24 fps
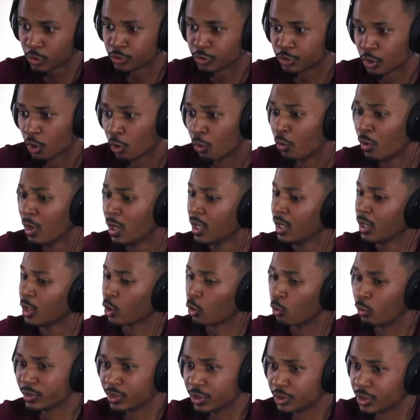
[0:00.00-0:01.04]
So
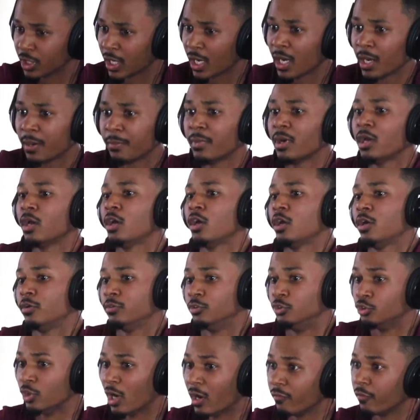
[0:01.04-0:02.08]
quit the job,
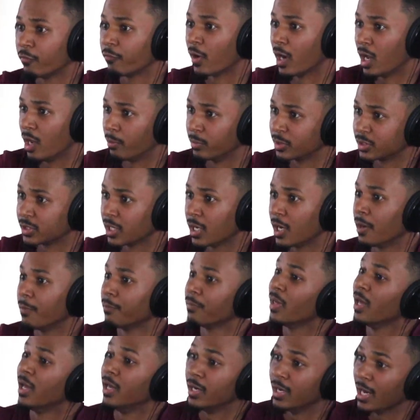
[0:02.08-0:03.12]
driving for
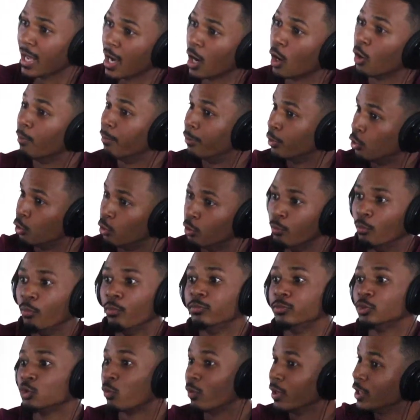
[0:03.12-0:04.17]
Amazon, and now
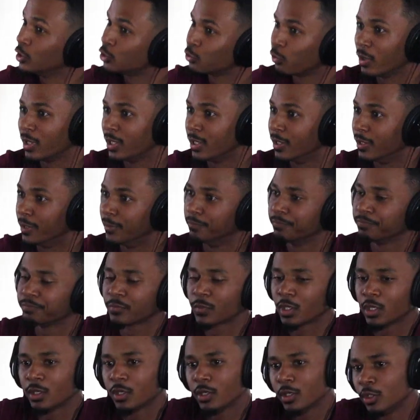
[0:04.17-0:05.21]
boom, 2020 hit.
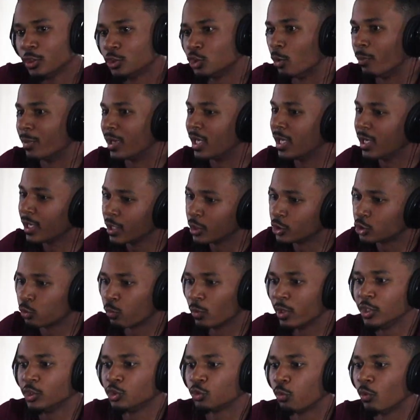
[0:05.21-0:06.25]
So beginning of
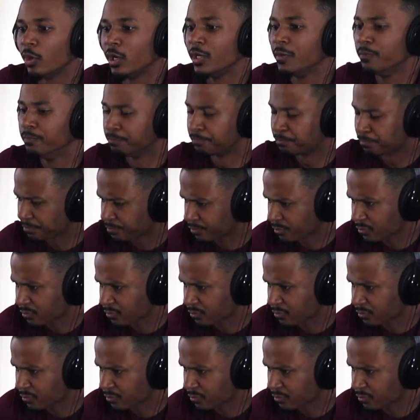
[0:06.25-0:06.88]
2020,